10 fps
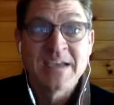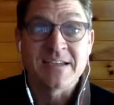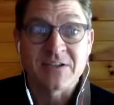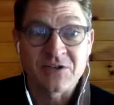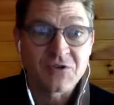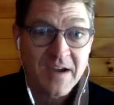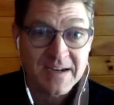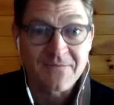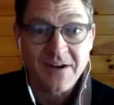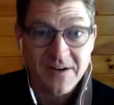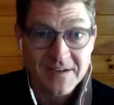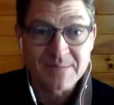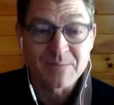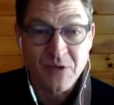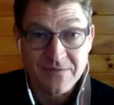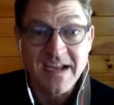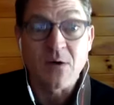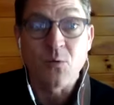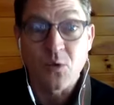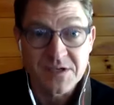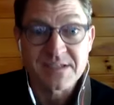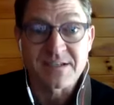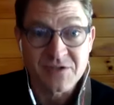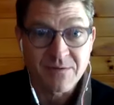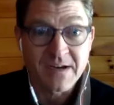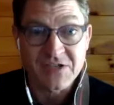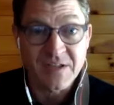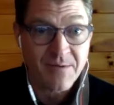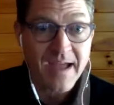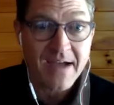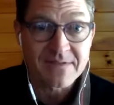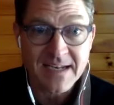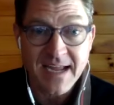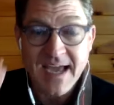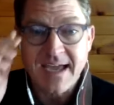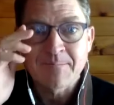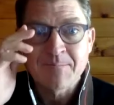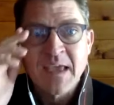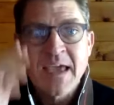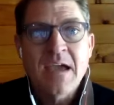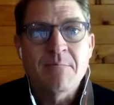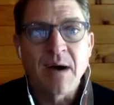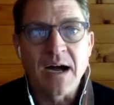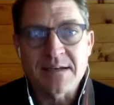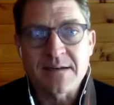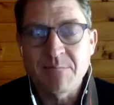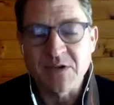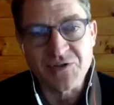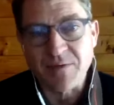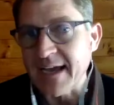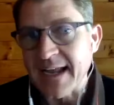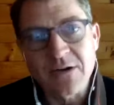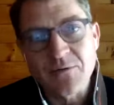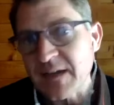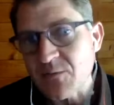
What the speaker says: that could create a very similar, if not worse, situation than we have today. But you're right. I don't think